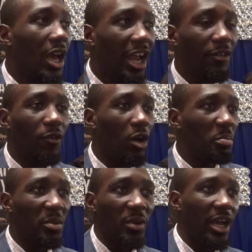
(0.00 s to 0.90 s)
I done
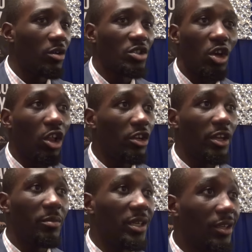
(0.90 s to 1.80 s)
fought people that was taller
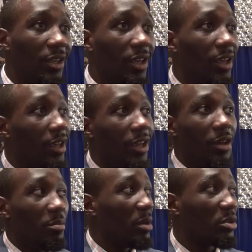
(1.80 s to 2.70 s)
than me,
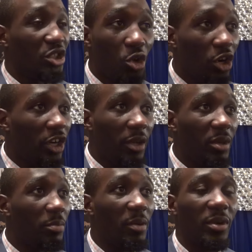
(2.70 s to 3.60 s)
people shorter than
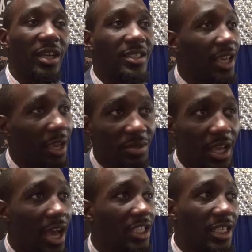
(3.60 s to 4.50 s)
me, people that same
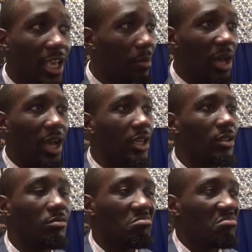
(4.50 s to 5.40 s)
size, same height.
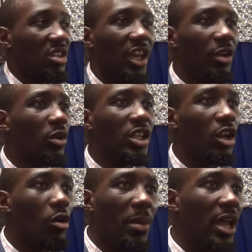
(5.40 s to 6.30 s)
It really
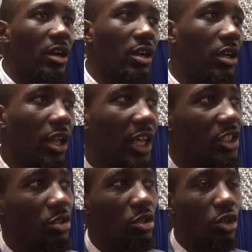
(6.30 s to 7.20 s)
don't matter
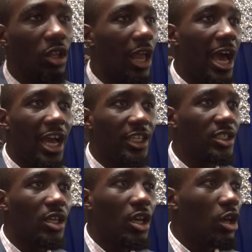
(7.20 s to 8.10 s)
unless you utilize
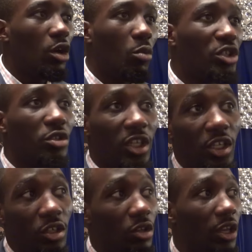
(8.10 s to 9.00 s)
what you need
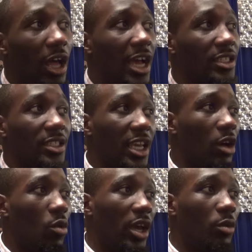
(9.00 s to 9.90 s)
to utilize and take
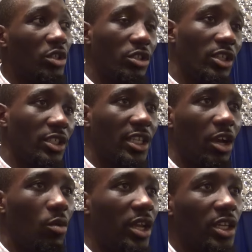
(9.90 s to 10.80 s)
away what you need to
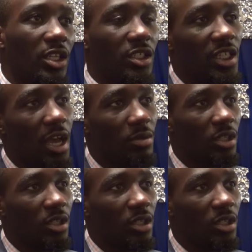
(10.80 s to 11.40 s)
take away to get the job